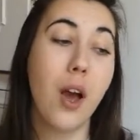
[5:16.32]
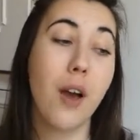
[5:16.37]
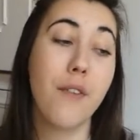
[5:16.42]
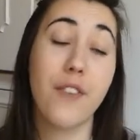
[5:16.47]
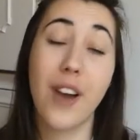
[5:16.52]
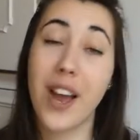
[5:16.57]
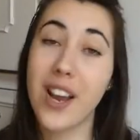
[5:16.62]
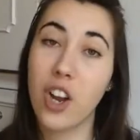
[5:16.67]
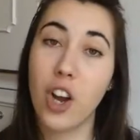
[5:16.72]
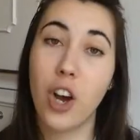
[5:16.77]

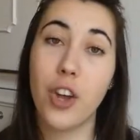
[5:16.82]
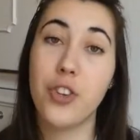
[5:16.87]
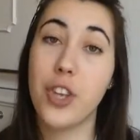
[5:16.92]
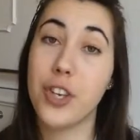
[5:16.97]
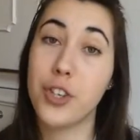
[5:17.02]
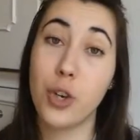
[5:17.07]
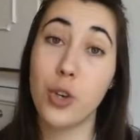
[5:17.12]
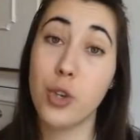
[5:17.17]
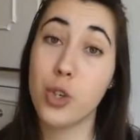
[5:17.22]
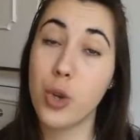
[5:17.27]
Vanguard, they
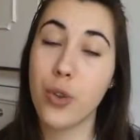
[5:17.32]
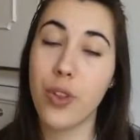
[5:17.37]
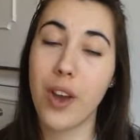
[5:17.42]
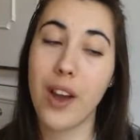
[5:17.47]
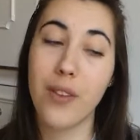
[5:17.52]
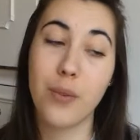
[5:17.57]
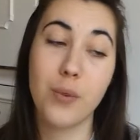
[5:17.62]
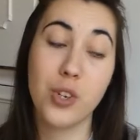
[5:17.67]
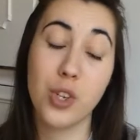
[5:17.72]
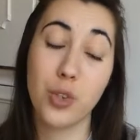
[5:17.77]
don't do
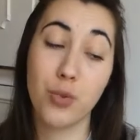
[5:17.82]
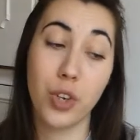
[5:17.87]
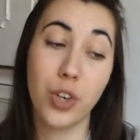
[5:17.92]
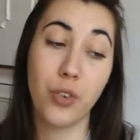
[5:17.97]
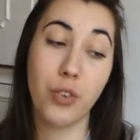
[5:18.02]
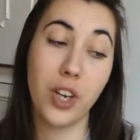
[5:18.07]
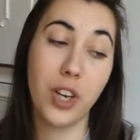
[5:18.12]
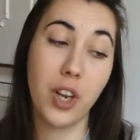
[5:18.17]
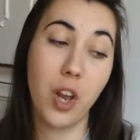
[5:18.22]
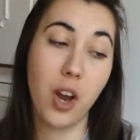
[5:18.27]
that, which is really,
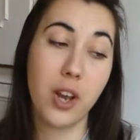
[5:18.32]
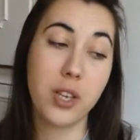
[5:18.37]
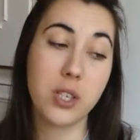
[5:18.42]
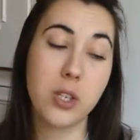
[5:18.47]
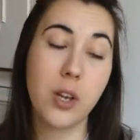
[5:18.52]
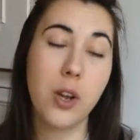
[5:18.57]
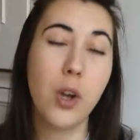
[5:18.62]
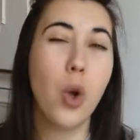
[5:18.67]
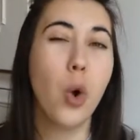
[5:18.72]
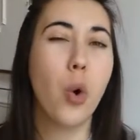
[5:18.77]
really nice.
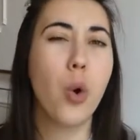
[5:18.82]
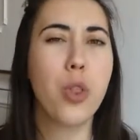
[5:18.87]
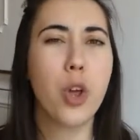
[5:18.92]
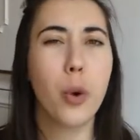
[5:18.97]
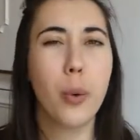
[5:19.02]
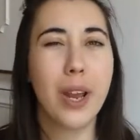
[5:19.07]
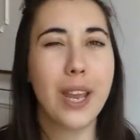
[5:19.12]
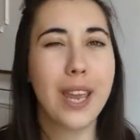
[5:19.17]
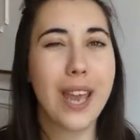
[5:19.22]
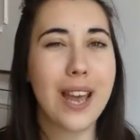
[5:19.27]
Although
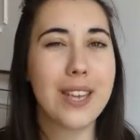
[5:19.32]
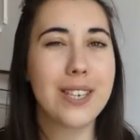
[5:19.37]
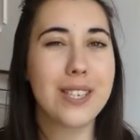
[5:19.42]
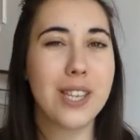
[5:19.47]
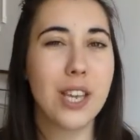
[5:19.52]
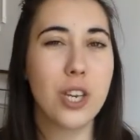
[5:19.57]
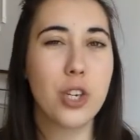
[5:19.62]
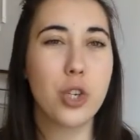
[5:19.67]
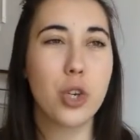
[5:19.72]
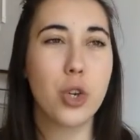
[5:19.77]
I guess
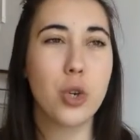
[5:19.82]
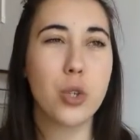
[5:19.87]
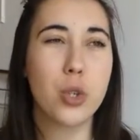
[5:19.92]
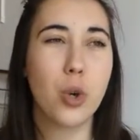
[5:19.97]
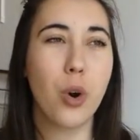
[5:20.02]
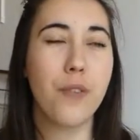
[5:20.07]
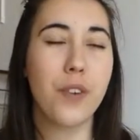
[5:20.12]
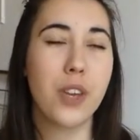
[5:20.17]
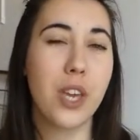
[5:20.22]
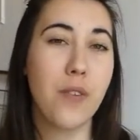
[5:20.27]
they do
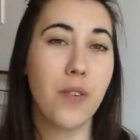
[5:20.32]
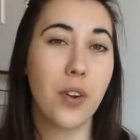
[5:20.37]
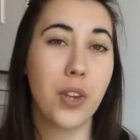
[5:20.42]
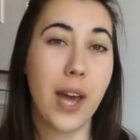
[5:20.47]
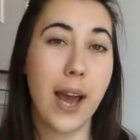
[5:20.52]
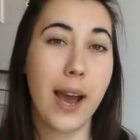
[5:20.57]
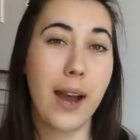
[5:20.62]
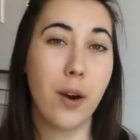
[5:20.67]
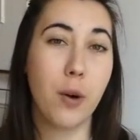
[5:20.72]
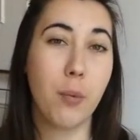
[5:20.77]
sort of even
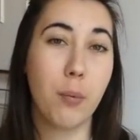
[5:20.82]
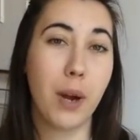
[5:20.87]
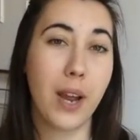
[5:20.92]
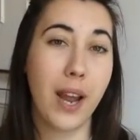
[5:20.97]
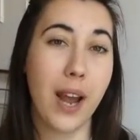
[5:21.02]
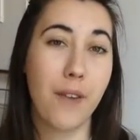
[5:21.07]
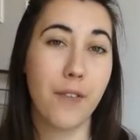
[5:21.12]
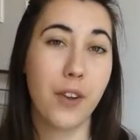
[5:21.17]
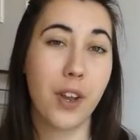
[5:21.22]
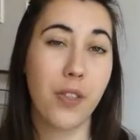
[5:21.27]
that out by
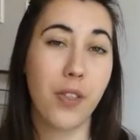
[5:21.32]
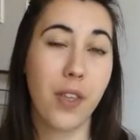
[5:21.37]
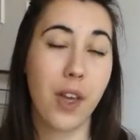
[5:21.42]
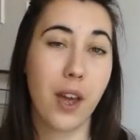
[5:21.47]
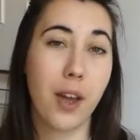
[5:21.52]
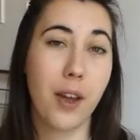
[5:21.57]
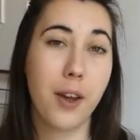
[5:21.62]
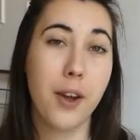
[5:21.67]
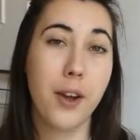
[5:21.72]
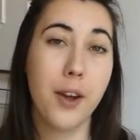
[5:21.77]
having
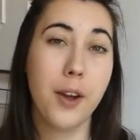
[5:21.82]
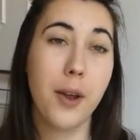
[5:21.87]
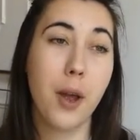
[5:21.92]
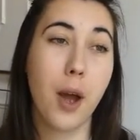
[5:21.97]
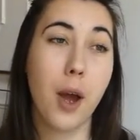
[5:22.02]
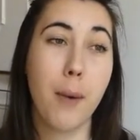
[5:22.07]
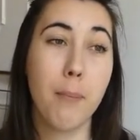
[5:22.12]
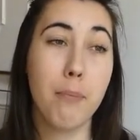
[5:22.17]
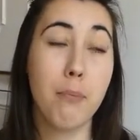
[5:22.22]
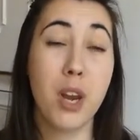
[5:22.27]
their
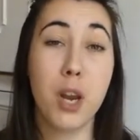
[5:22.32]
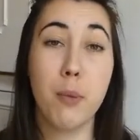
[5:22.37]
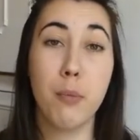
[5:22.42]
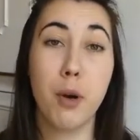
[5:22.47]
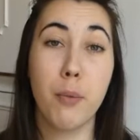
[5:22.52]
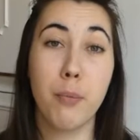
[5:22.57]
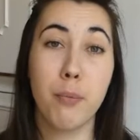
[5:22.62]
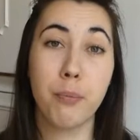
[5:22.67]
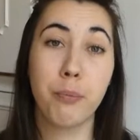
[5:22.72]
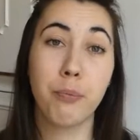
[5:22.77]

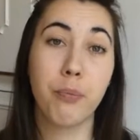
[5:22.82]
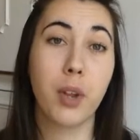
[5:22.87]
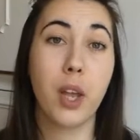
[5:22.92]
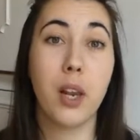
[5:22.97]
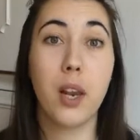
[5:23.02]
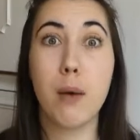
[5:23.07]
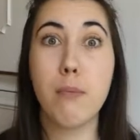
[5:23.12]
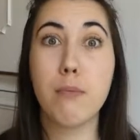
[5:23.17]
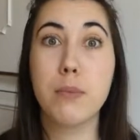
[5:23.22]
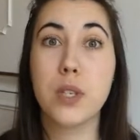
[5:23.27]
minimum
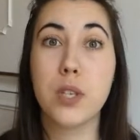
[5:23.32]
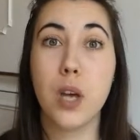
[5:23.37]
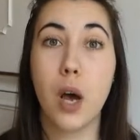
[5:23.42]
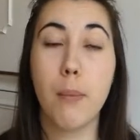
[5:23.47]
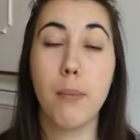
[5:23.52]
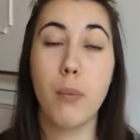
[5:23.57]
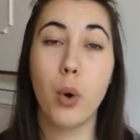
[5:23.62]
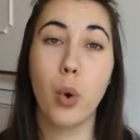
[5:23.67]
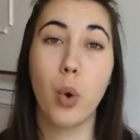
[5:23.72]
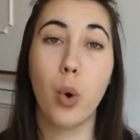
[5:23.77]
lump
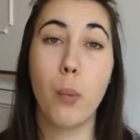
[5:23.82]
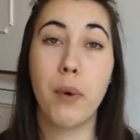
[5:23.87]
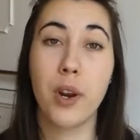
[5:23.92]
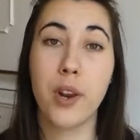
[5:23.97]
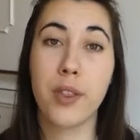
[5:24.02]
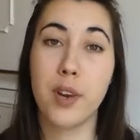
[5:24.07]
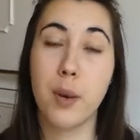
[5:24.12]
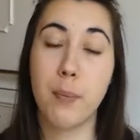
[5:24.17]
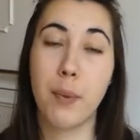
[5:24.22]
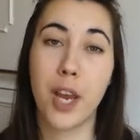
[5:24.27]
sum or
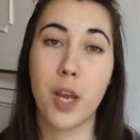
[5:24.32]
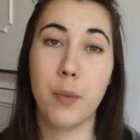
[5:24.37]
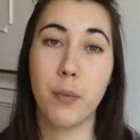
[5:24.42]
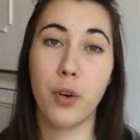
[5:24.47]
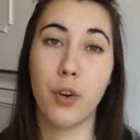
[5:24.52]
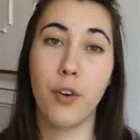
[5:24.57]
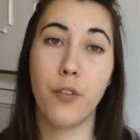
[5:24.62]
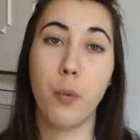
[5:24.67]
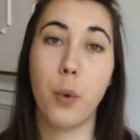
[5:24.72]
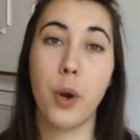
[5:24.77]
monthly payment
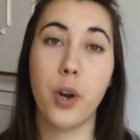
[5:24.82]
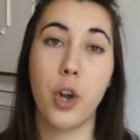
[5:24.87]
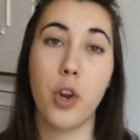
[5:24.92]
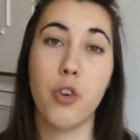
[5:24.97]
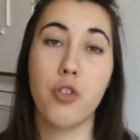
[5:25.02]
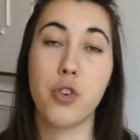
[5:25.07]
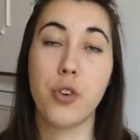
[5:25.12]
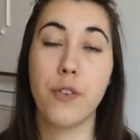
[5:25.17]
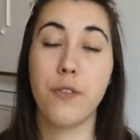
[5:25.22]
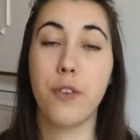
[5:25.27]
of
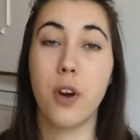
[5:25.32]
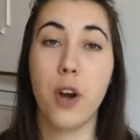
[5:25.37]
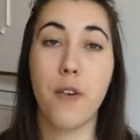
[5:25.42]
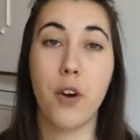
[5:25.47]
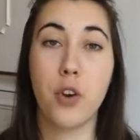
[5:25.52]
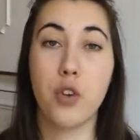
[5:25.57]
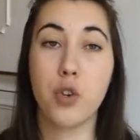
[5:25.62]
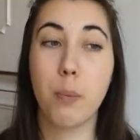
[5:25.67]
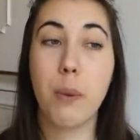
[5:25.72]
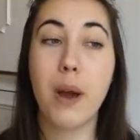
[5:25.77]
£100 and
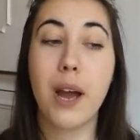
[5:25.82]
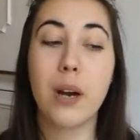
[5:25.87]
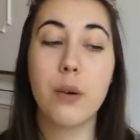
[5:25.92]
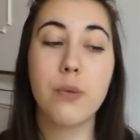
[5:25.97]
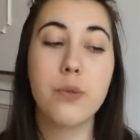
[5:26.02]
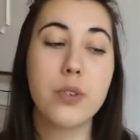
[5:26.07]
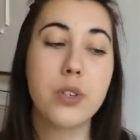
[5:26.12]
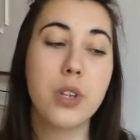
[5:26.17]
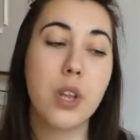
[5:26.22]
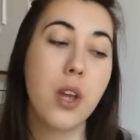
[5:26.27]

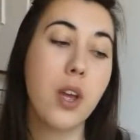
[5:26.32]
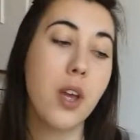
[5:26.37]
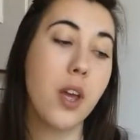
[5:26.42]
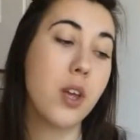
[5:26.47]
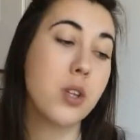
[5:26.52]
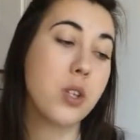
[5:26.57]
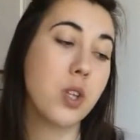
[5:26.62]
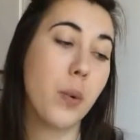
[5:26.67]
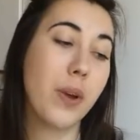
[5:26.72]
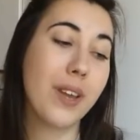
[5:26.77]
£500.
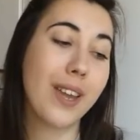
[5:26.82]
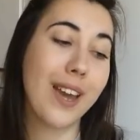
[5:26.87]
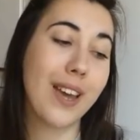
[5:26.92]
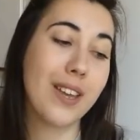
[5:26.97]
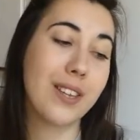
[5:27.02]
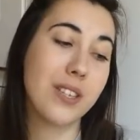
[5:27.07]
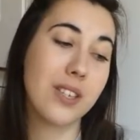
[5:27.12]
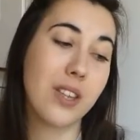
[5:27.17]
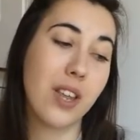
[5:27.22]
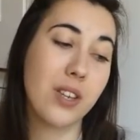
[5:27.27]
So I
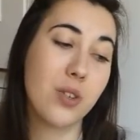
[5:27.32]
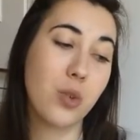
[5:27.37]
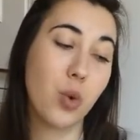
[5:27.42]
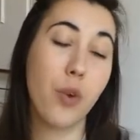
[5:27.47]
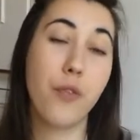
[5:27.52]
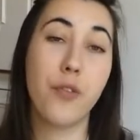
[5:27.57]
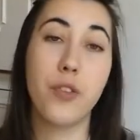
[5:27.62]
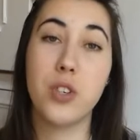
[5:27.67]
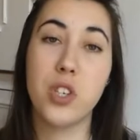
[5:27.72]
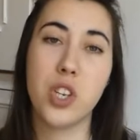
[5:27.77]
guess they sort
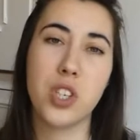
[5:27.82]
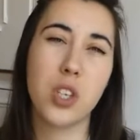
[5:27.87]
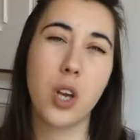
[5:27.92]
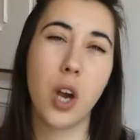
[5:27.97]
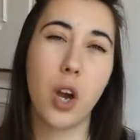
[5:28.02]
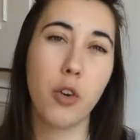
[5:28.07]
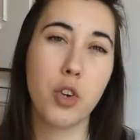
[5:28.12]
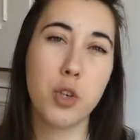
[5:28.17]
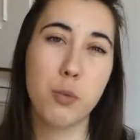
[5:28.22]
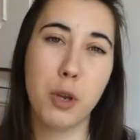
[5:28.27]
of
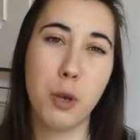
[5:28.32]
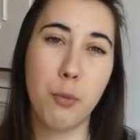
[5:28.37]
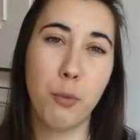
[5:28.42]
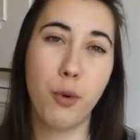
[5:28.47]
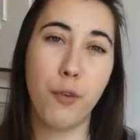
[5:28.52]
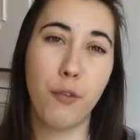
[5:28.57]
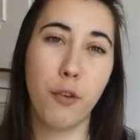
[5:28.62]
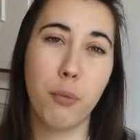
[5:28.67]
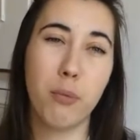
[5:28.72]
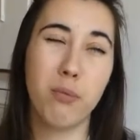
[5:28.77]
discourage people
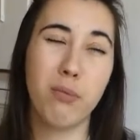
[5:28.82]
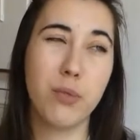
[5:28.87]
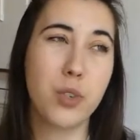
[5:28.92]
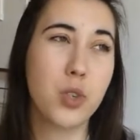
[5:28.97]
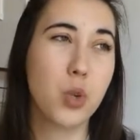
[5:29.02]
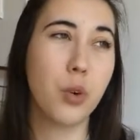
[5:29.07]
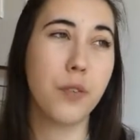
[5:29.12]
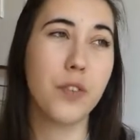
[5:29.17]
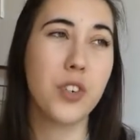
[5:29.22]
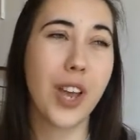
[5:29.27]
from
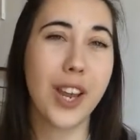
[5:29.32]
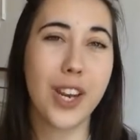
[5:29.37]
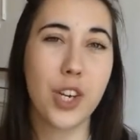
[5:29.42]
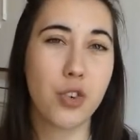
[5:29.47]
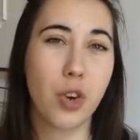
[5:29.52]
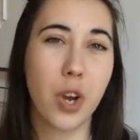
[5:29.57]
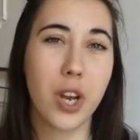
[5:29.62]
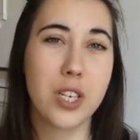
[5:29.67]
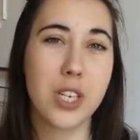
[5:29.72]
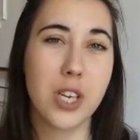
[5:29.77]
sort of day
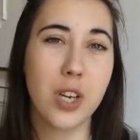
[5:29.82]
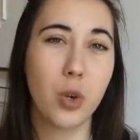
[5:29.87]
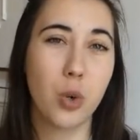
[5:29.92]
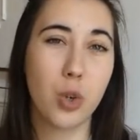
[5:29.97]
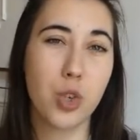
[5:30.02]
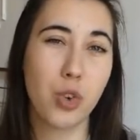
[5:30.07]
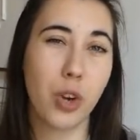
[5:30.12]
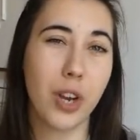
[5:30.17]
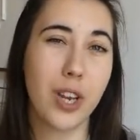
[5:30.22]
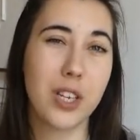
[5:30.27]
trading or
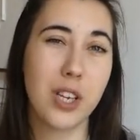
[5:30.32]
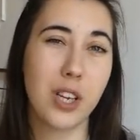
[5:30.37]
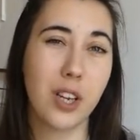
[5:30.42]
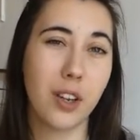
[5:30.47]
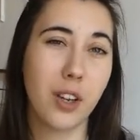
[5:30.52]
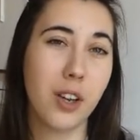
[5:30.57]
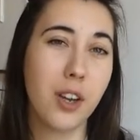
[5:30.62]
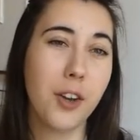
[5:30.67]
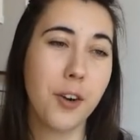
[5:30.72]
trading